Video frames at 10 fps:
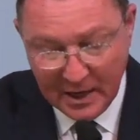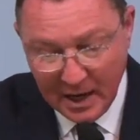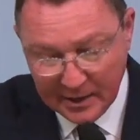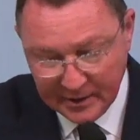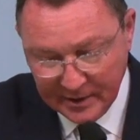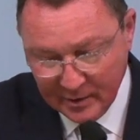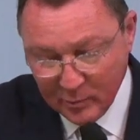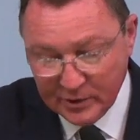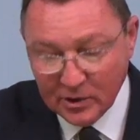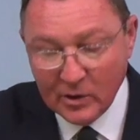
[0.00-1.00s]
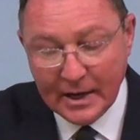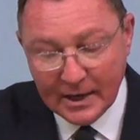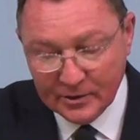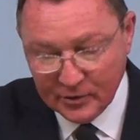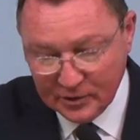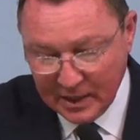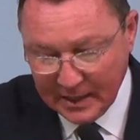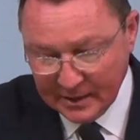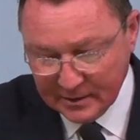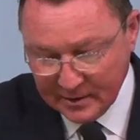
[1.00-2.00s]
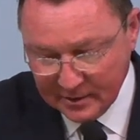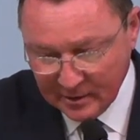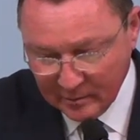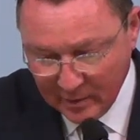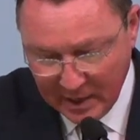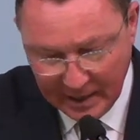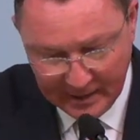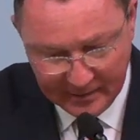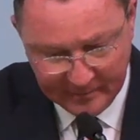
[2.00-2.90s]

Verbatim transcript: unto them which are exercised thereby.